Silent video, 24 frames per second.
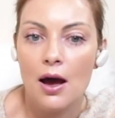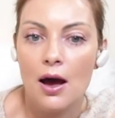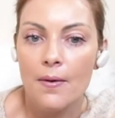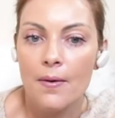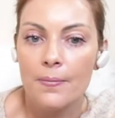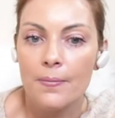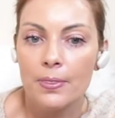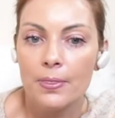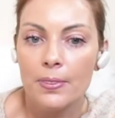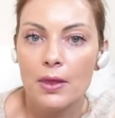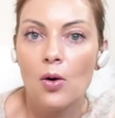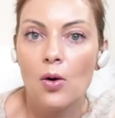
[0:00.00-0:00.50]

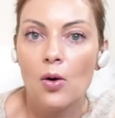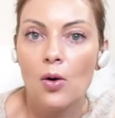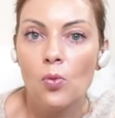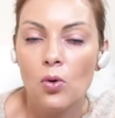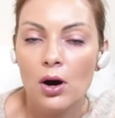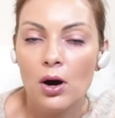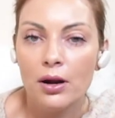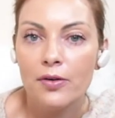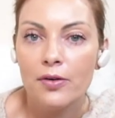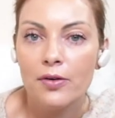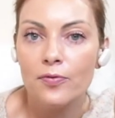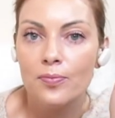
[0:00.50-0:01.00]
Um, a
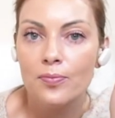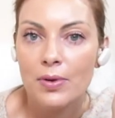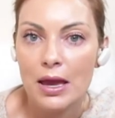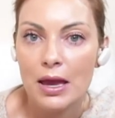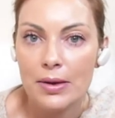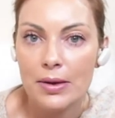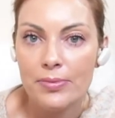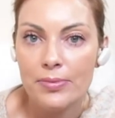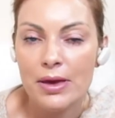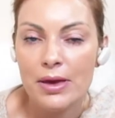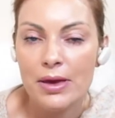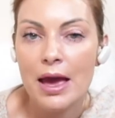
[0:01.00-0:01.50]
lot of
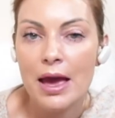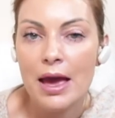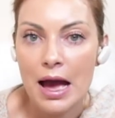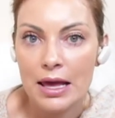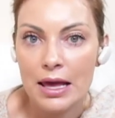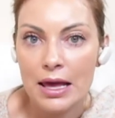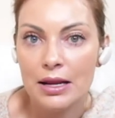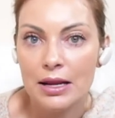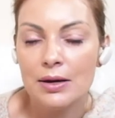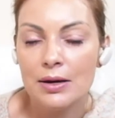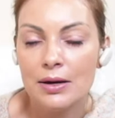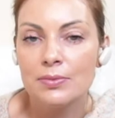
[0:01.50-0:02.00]
baby
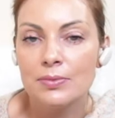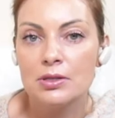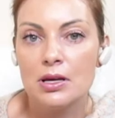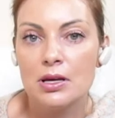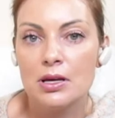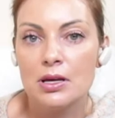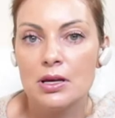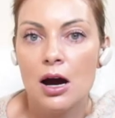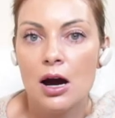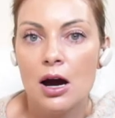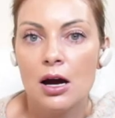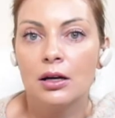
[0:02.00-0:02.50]
items
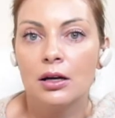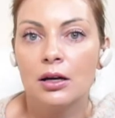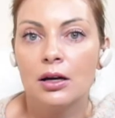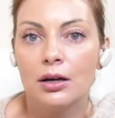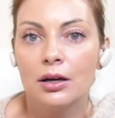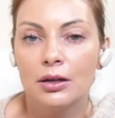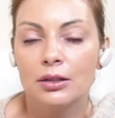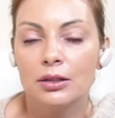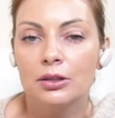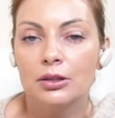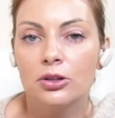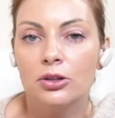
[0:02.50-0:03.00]
are
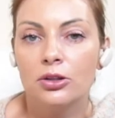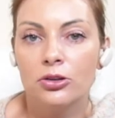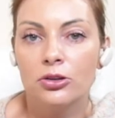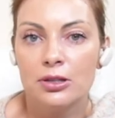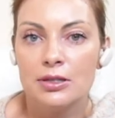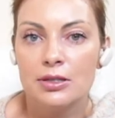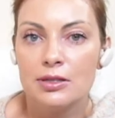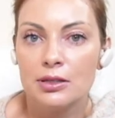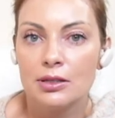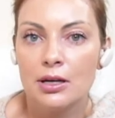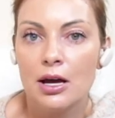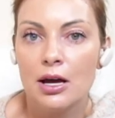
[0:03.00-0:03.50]
currently on
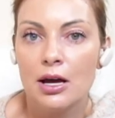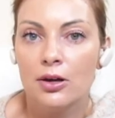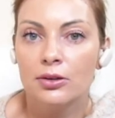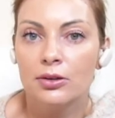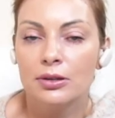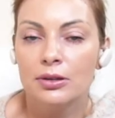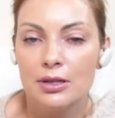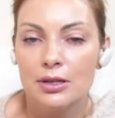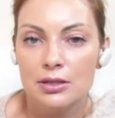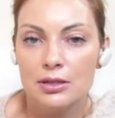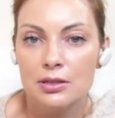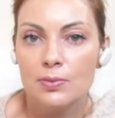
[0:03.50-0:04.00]

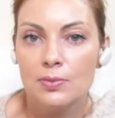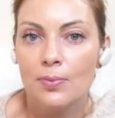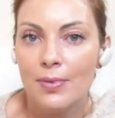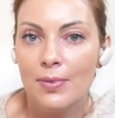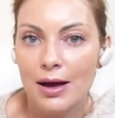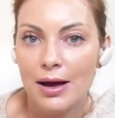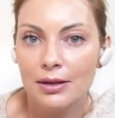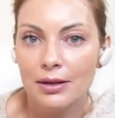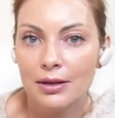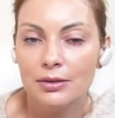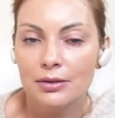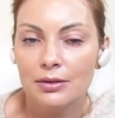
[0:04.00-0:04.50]
discount this
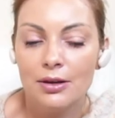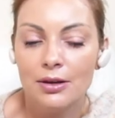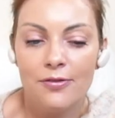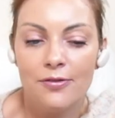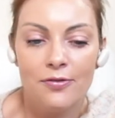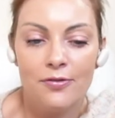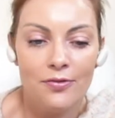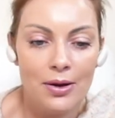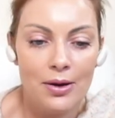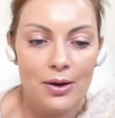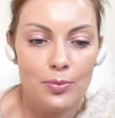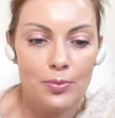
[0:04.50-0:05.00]
month of
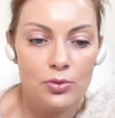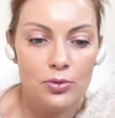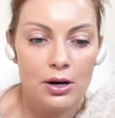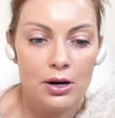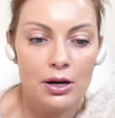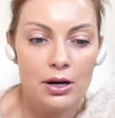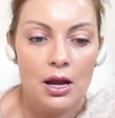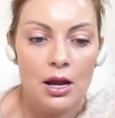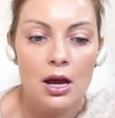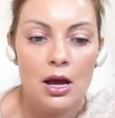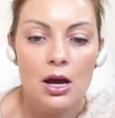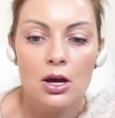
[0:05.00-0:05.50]

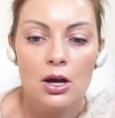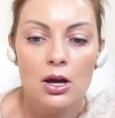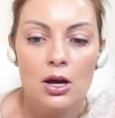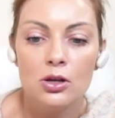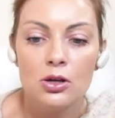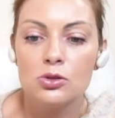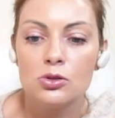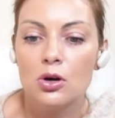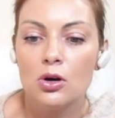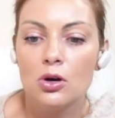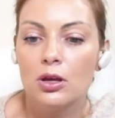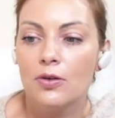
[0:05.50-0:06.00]
February.
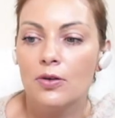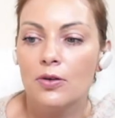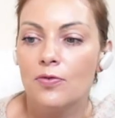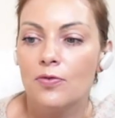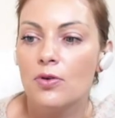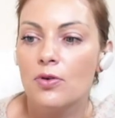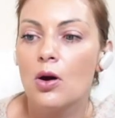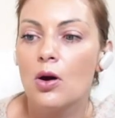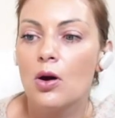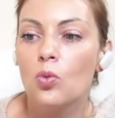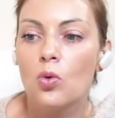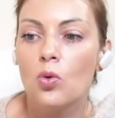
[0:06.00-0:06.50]
So
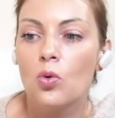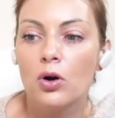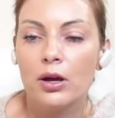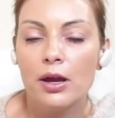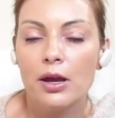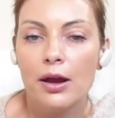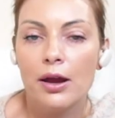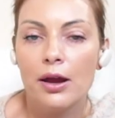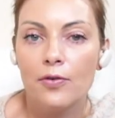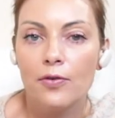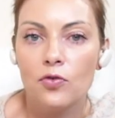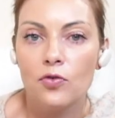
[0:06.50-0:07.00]
if you are
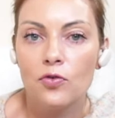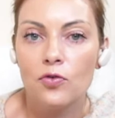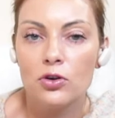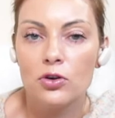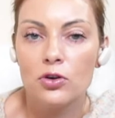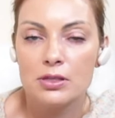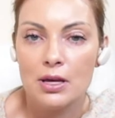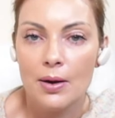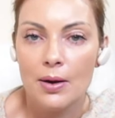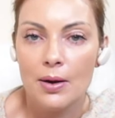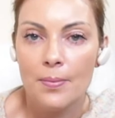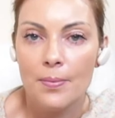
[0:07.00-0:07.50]
looking
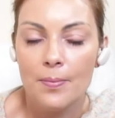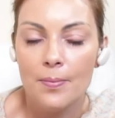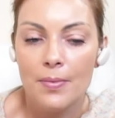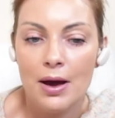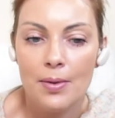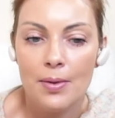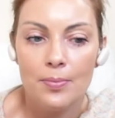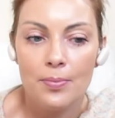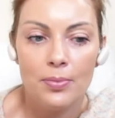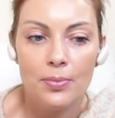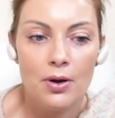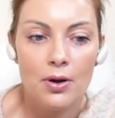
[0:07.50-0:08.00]
for some
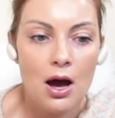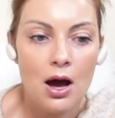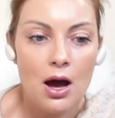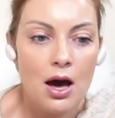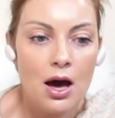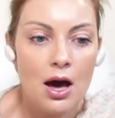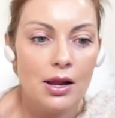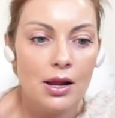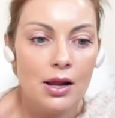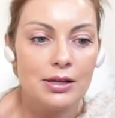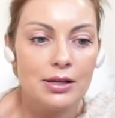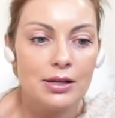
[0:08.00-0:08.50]
mom
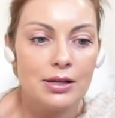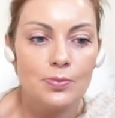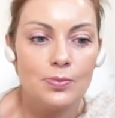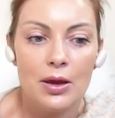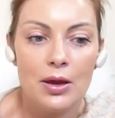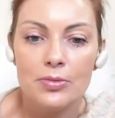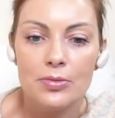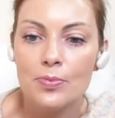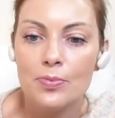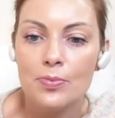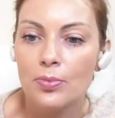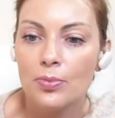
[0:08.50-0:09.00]
products,
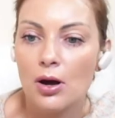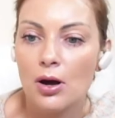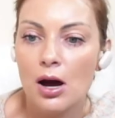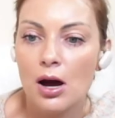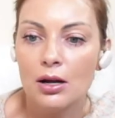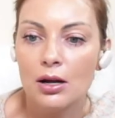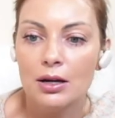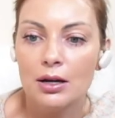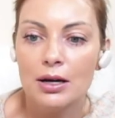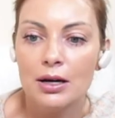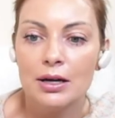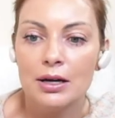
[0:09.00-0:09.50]
baby
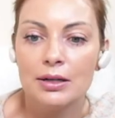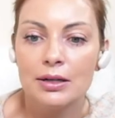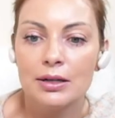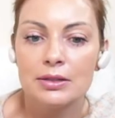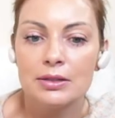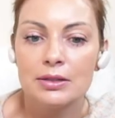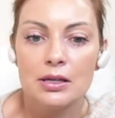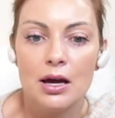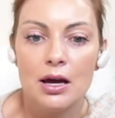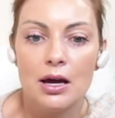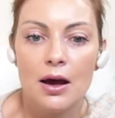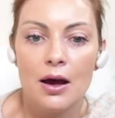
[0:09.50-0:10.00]

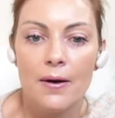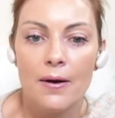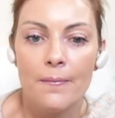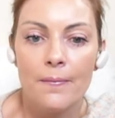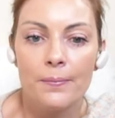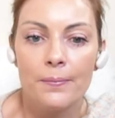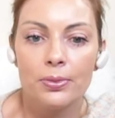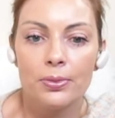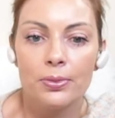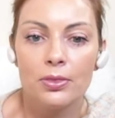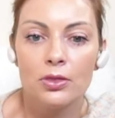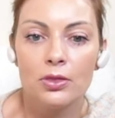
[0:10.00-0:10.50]
products,
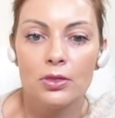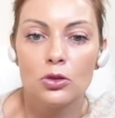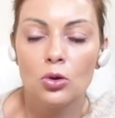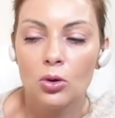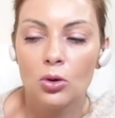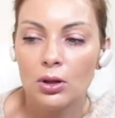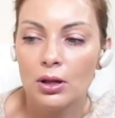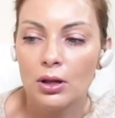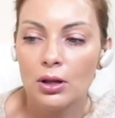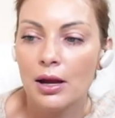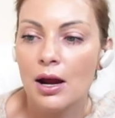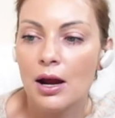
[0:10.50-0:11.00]
um,
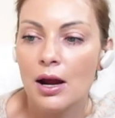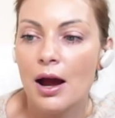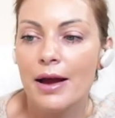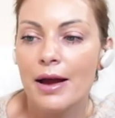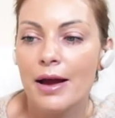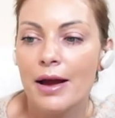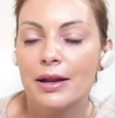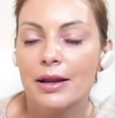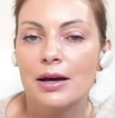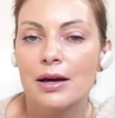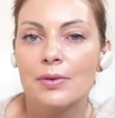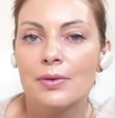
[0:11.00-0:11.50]
toddler
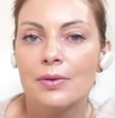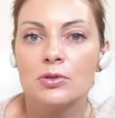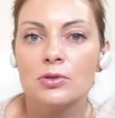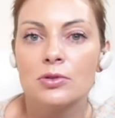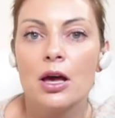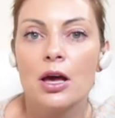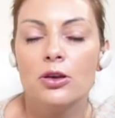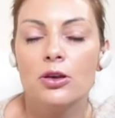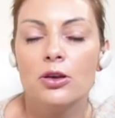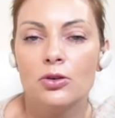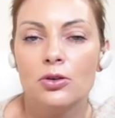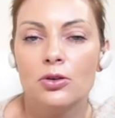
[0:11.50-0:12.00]
items,